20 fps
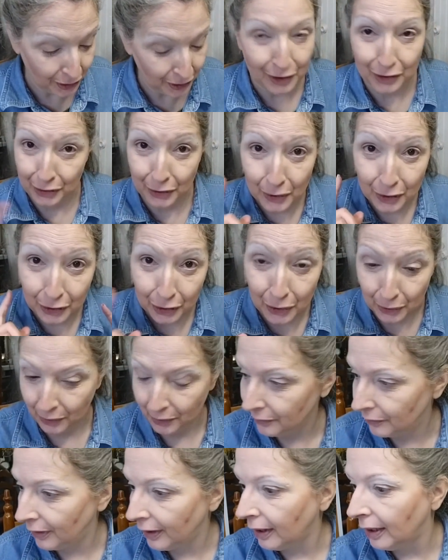is do you.
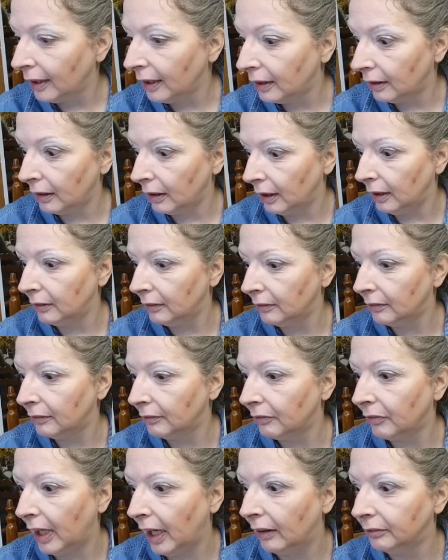All right,
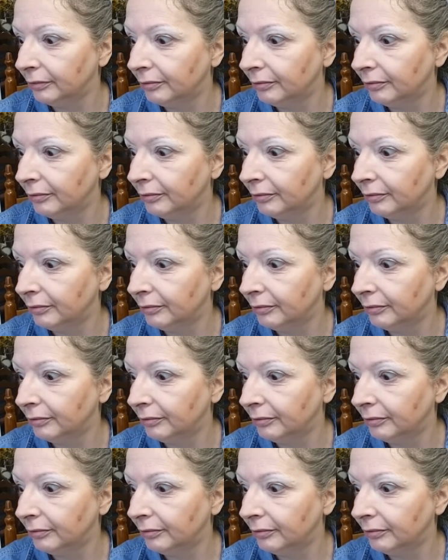now.